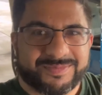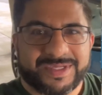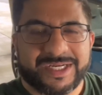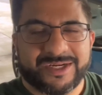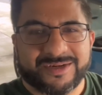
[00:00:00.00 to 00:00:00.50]

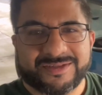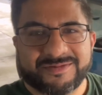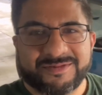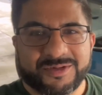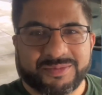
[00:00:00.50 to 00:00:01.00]
Here's a
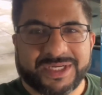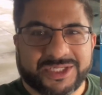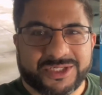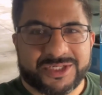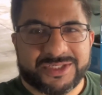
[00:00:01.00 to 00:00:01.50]
few
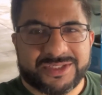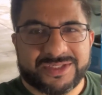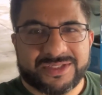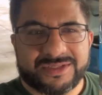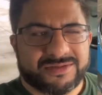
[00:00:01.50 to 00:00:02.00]
pictures.
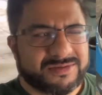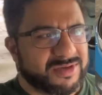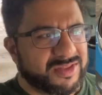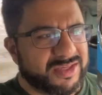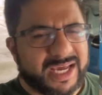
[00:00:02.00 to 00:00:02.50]

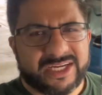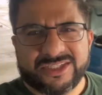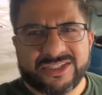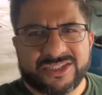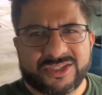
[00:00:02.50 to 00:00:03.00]
I think I
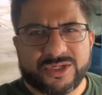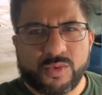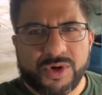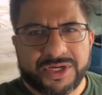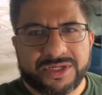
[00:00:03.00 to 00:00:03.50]
actually just took
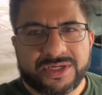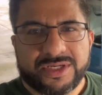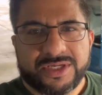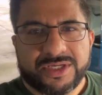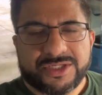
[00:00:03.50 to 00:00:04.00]
one.
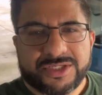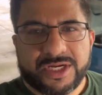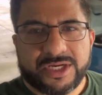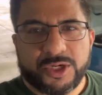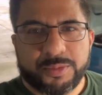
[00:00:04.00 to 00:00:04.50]
You just
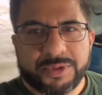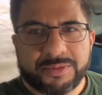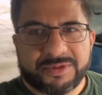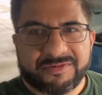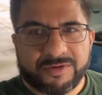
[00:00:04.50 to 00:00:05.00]
gotta open
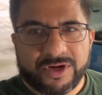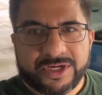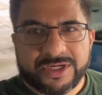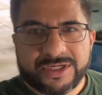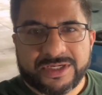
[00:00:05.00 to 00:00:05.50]
up the frunk,
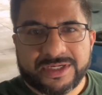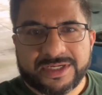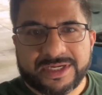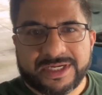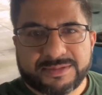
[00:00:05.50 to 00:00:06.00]

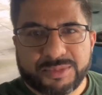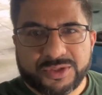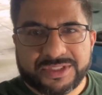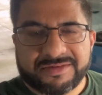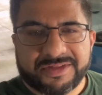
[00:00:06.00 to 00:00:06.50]

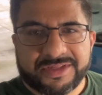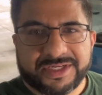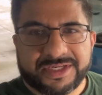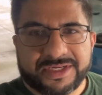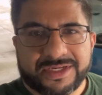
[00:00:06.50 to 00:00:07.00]
expose
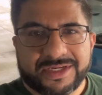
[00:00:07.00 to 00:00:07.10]
everything,